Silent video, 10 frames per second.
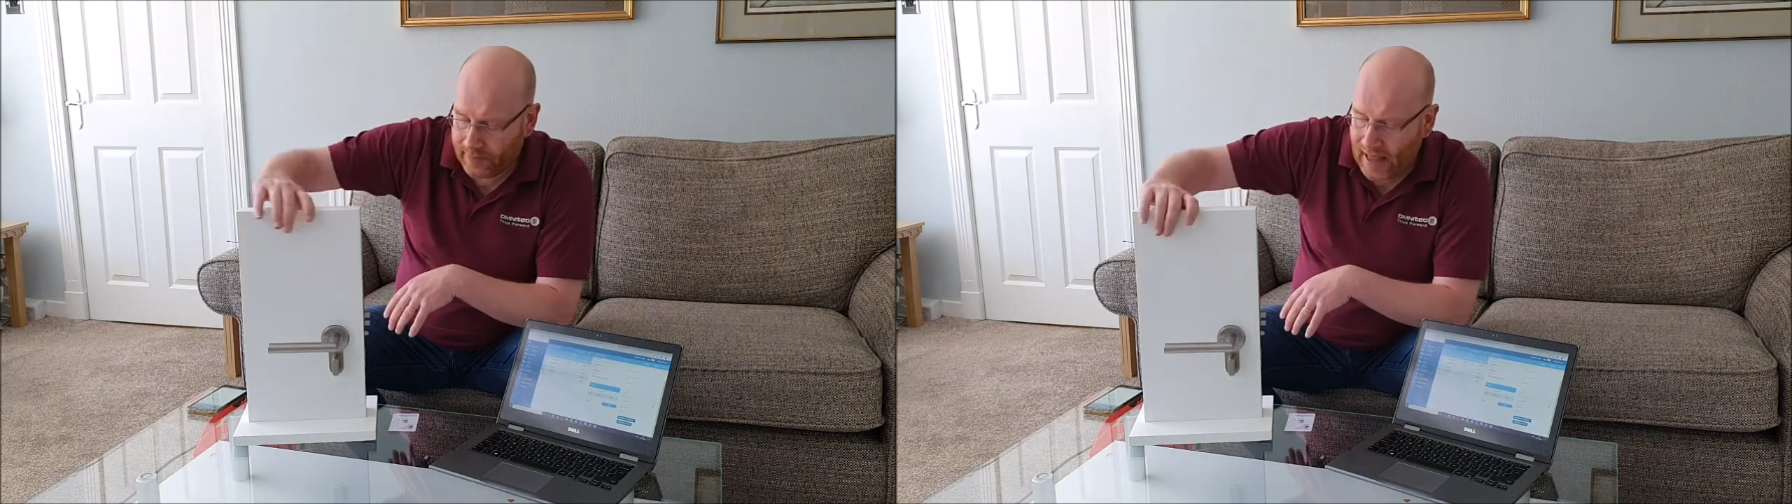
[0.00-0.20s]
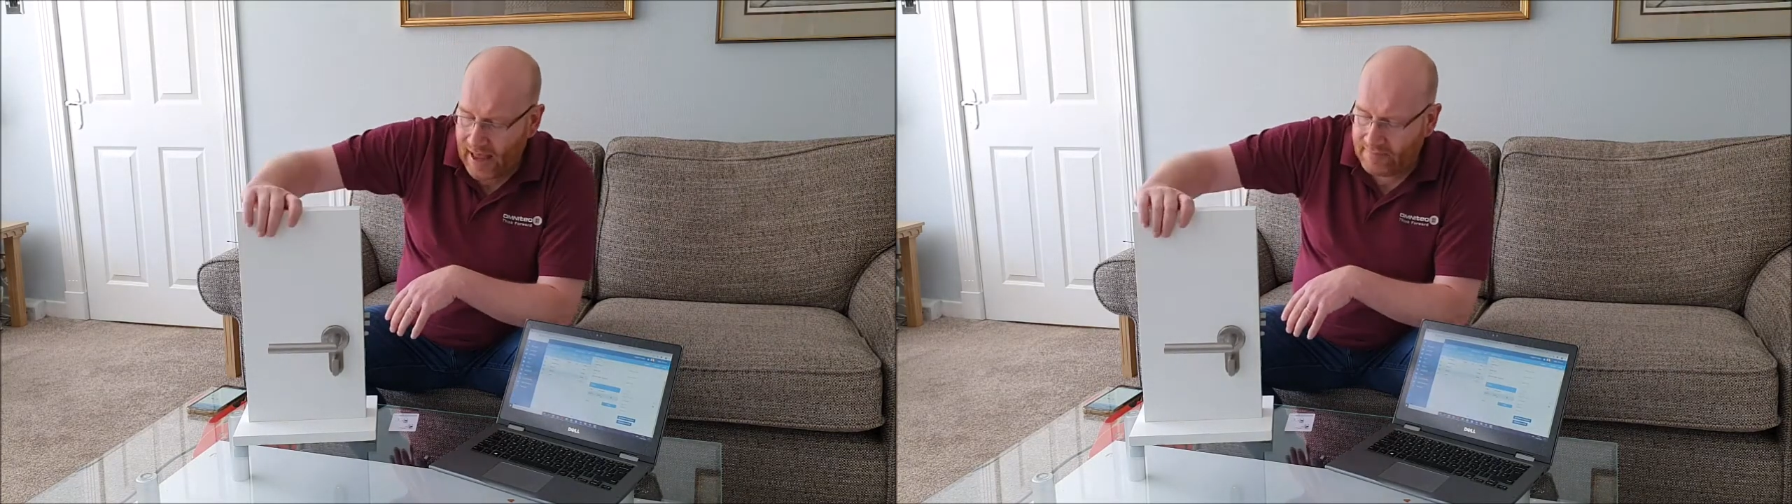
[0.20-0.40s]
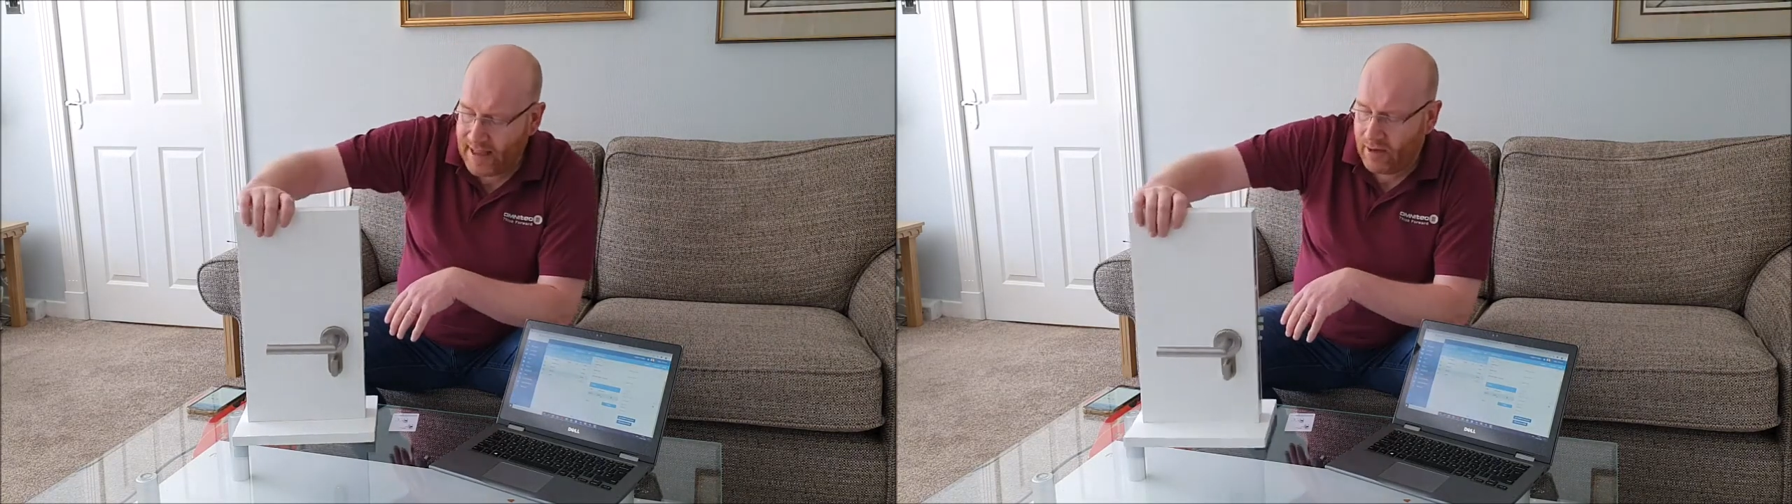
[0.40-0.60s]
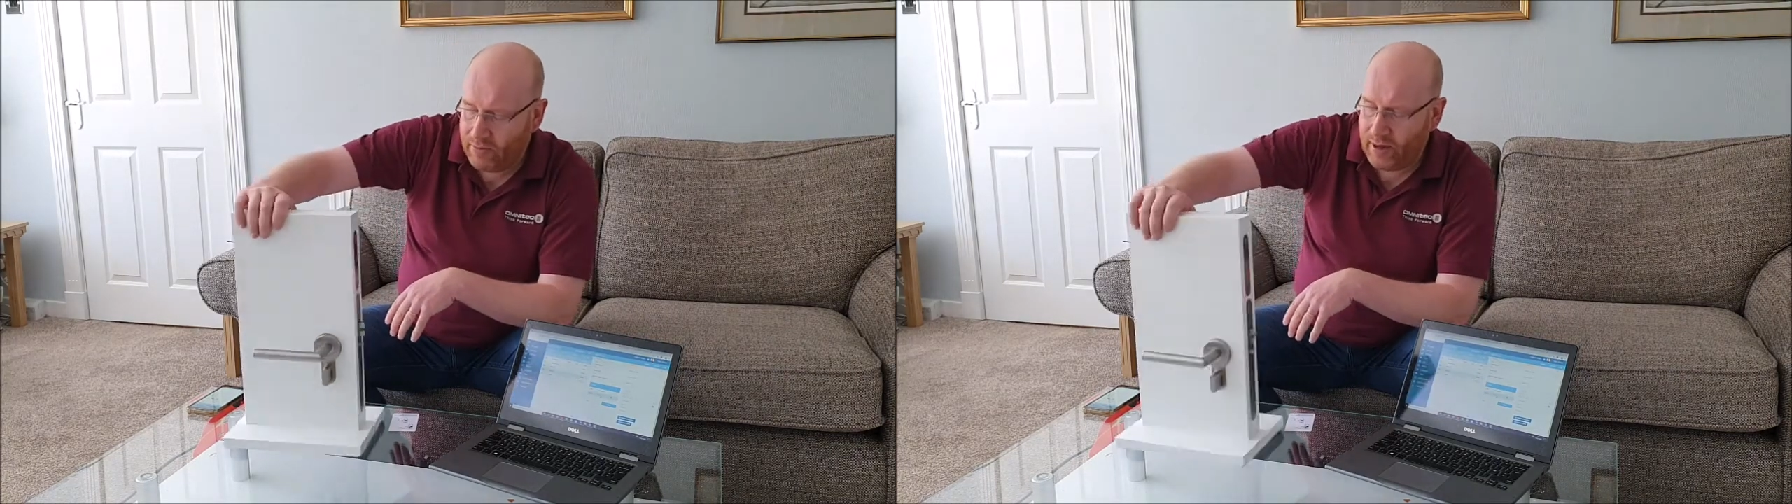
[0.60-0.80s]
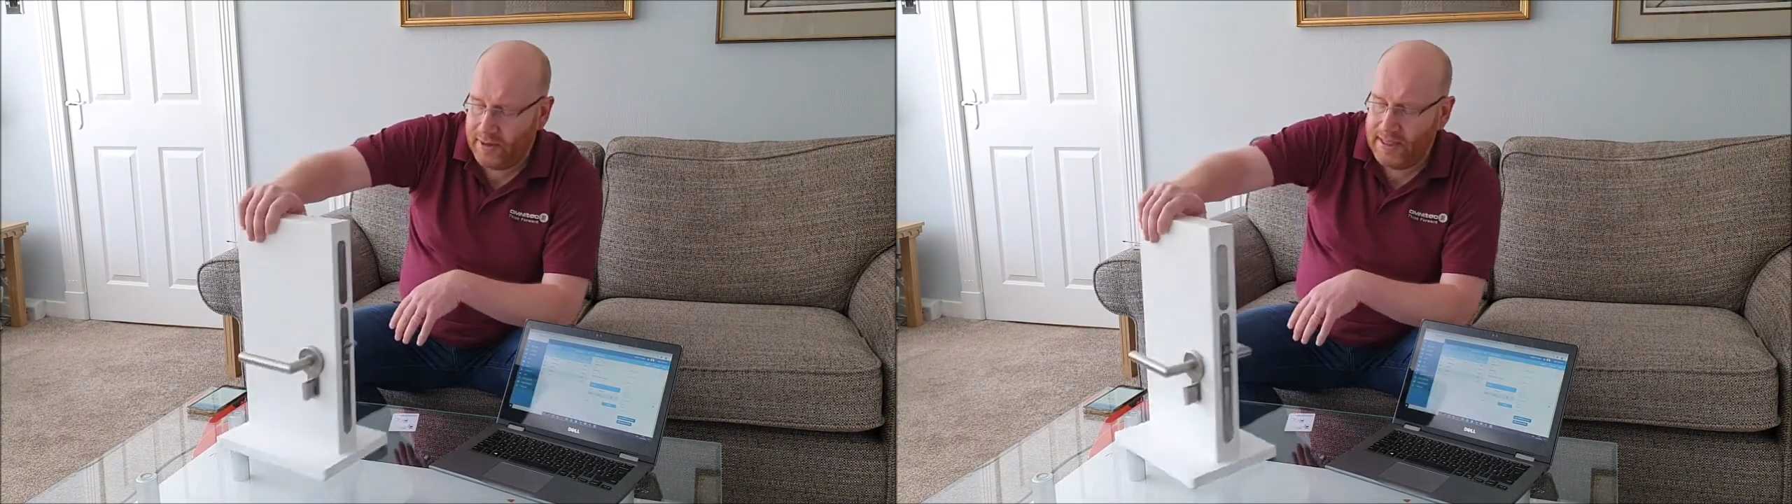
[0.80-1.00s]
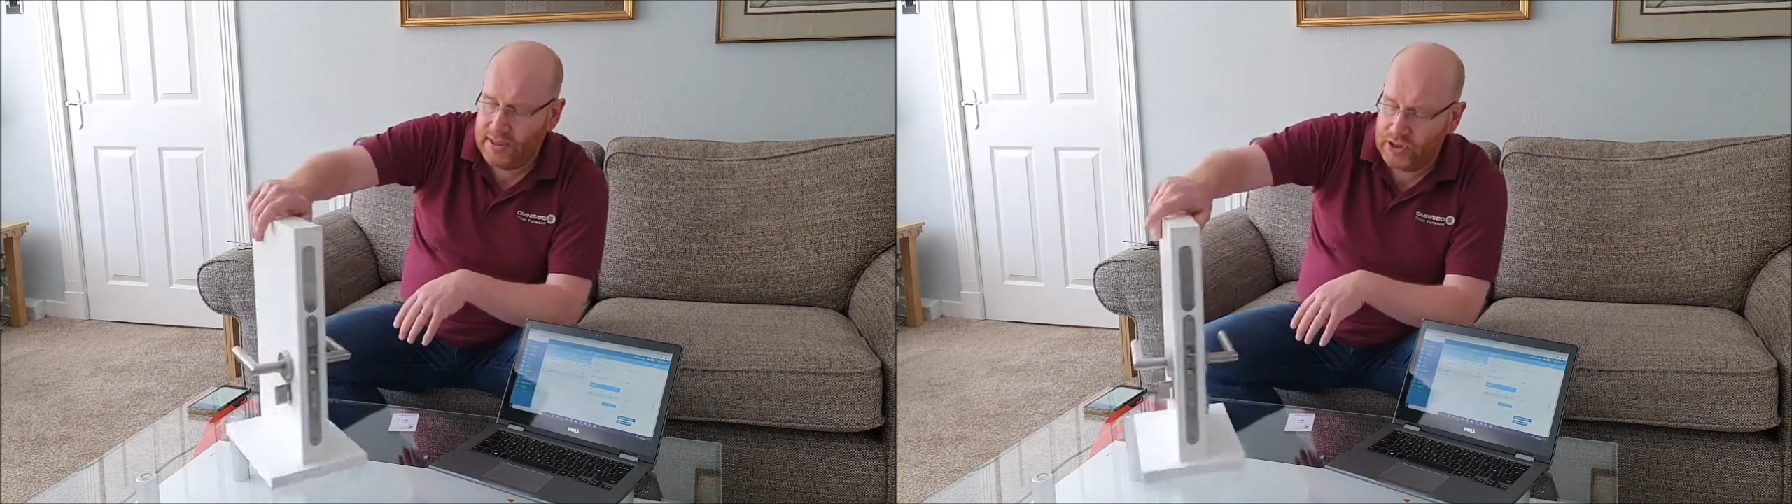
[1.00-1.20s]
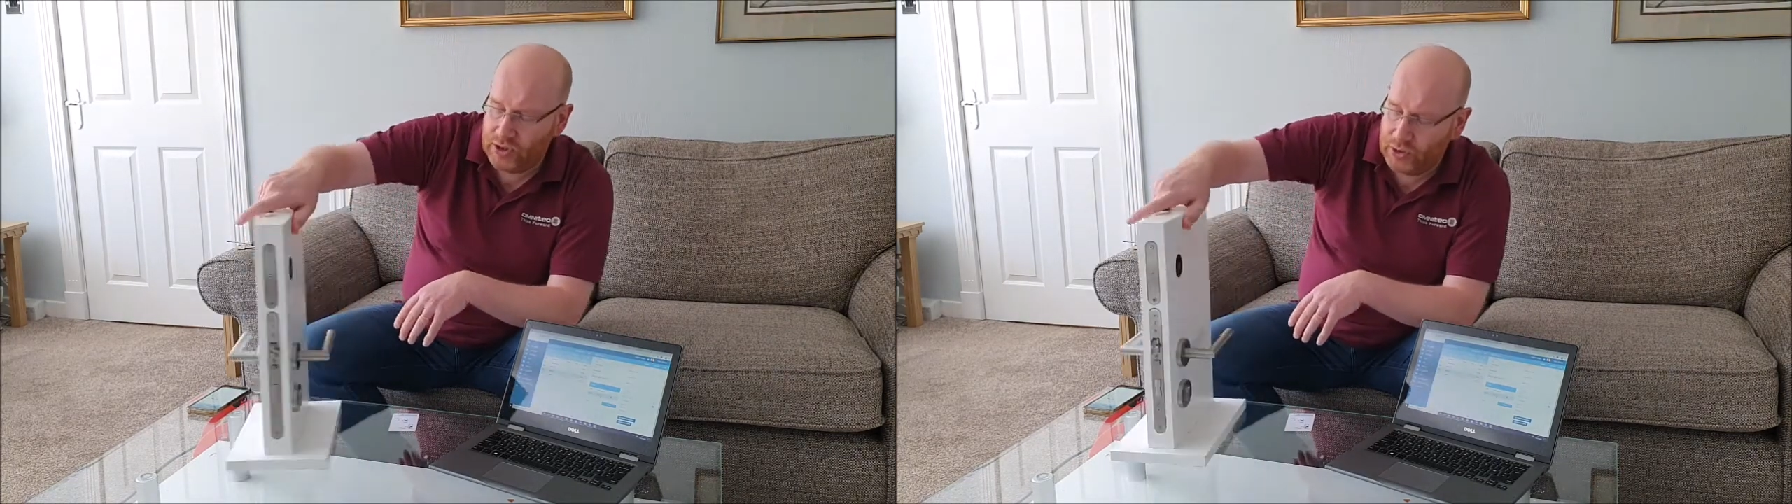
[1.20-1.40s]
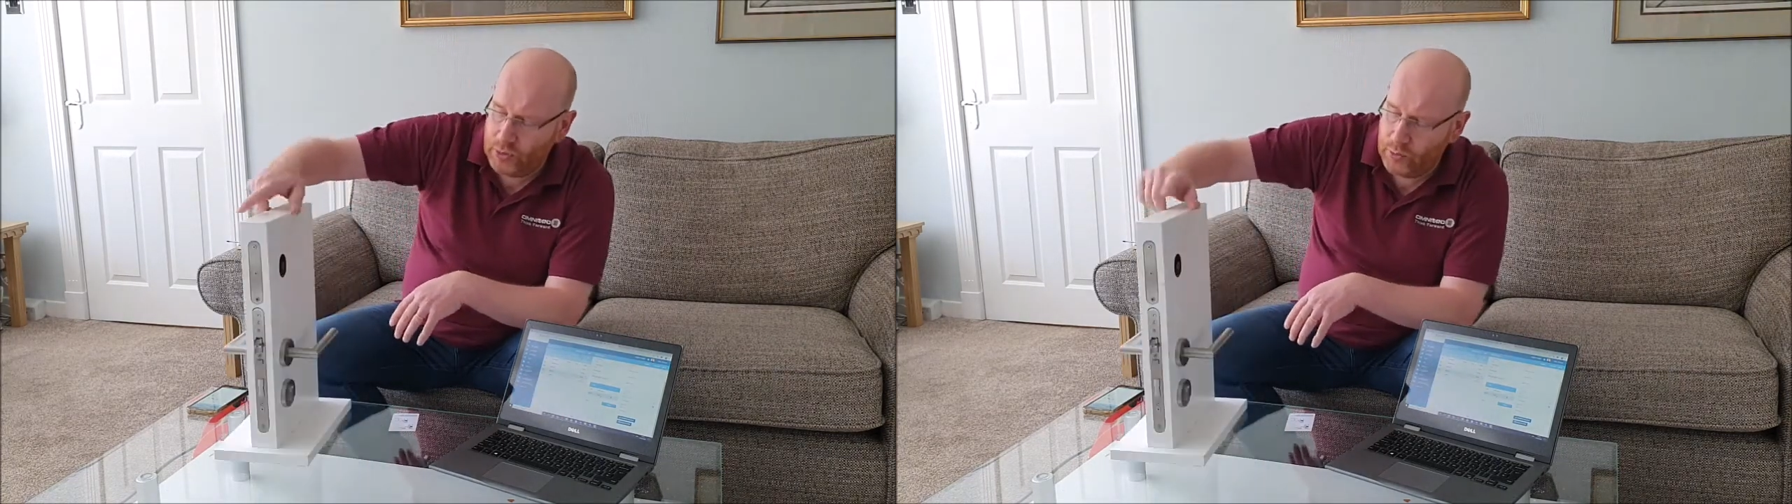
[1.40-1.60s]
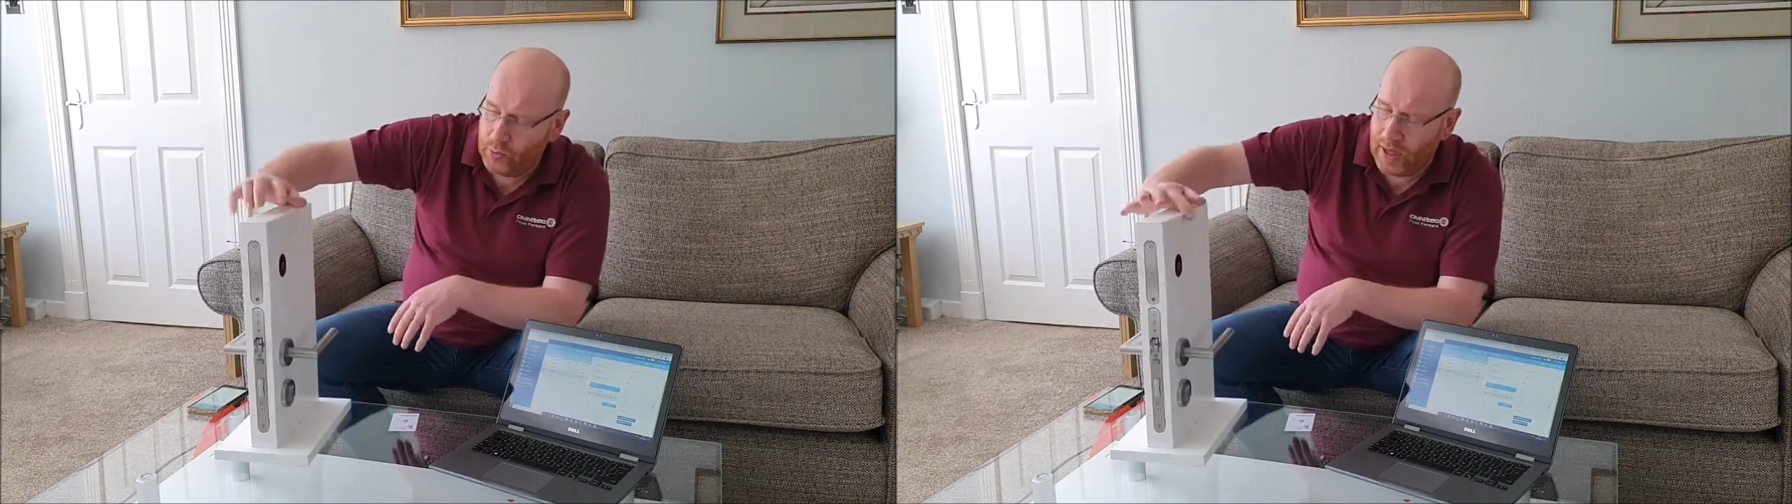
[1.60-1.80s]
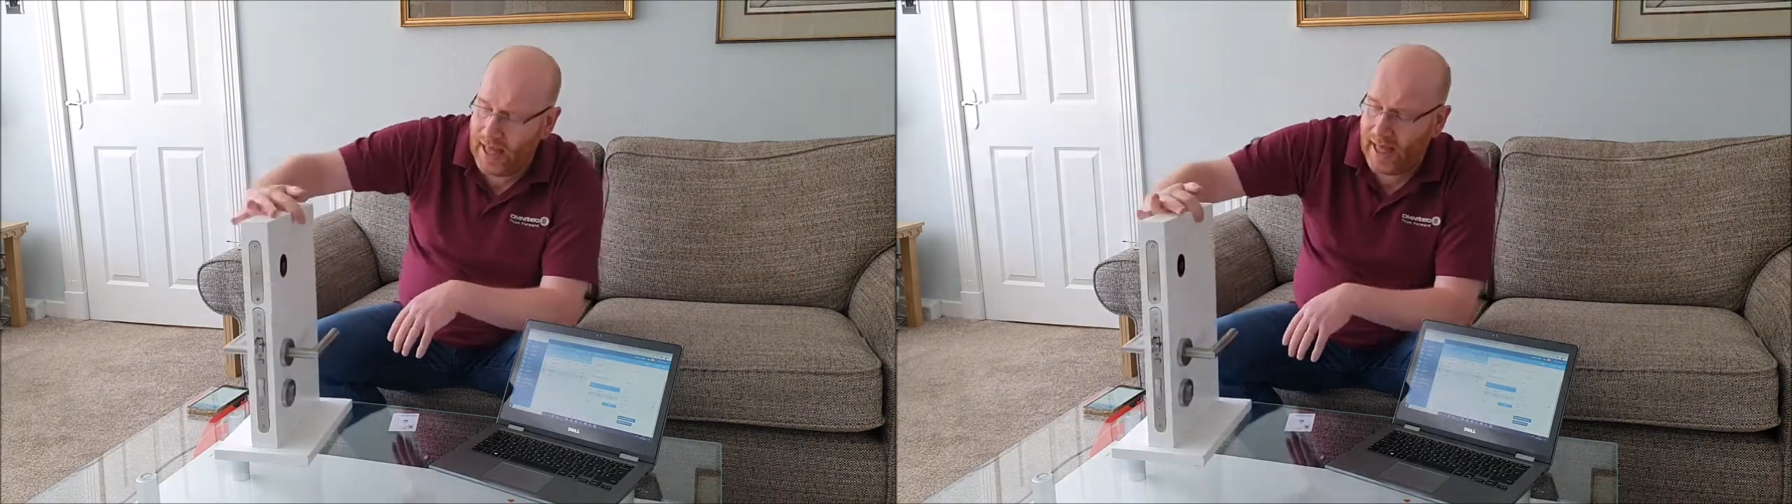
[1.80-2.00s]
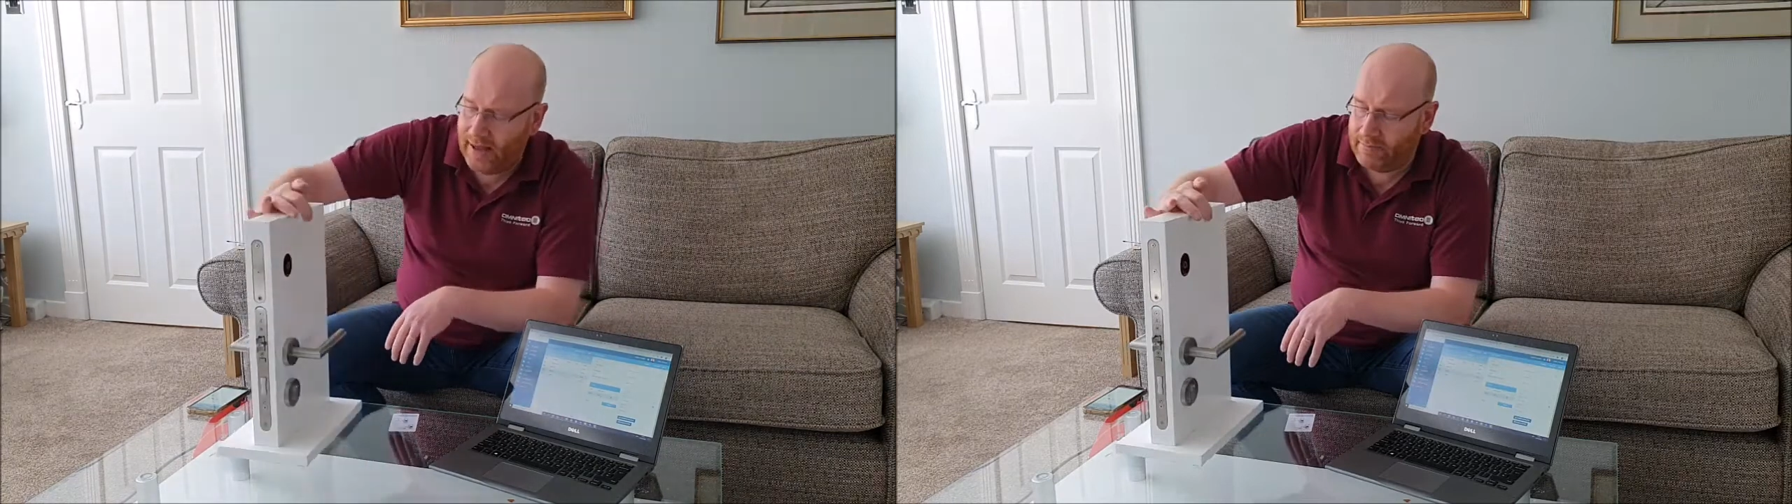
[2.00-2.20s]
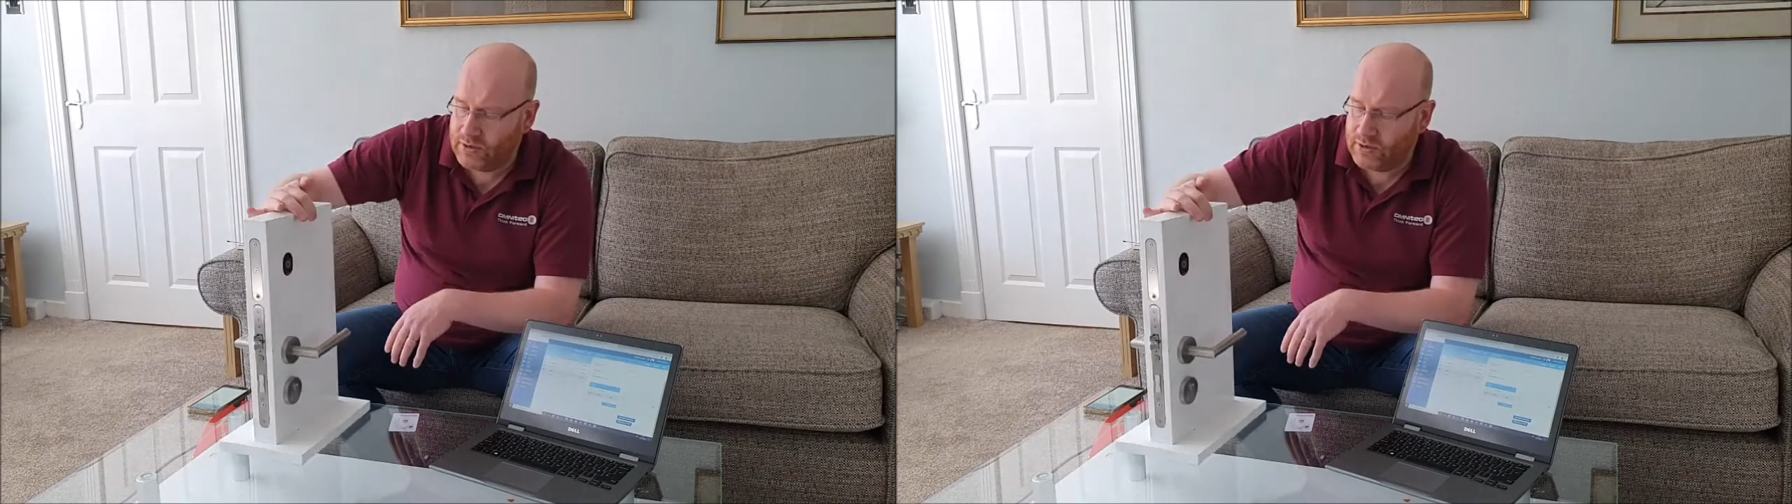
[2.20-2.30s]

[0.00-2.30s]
I'm now going to